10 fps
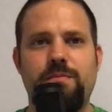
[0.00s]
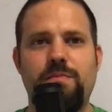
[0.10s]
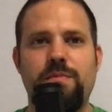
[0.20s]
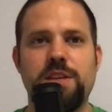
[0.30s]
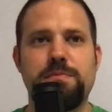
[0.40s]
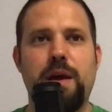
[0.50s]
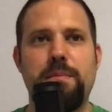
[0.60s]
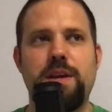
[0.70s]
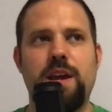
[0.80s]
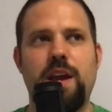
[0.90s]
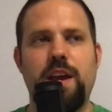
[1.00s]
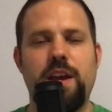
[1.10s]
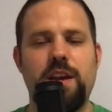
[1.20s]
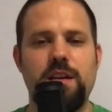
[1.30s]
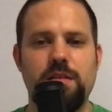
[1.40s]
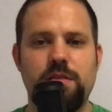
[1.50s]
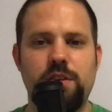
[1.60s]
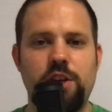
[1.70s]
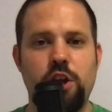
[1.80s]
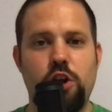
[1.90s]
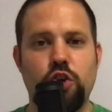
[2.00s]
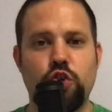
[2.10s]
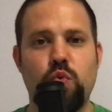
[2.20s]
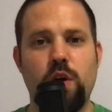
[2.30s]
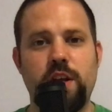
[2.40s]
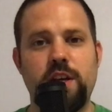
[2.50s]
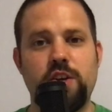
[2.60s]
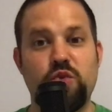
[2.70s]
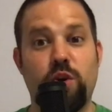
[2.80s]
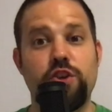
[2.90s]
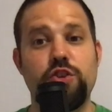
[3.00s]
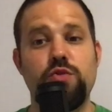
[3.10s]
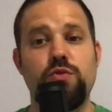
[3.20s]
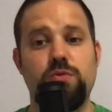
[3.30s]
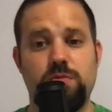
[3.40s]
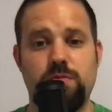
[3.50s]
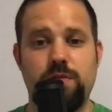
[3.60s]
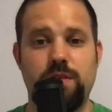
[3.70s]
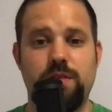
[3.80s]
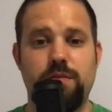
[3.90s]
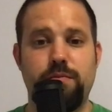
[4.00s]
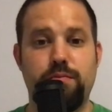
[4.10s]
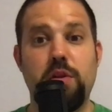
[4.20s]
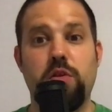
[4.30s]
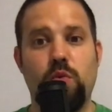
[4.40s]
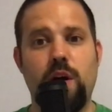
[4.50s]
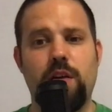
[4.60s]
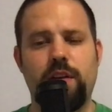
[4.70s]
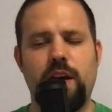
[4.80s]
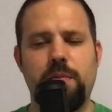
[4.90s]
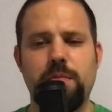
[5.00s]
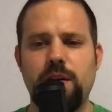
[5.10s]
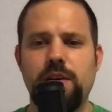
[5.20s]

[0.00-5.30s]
this might be a year 2022 Breath of the Wild game.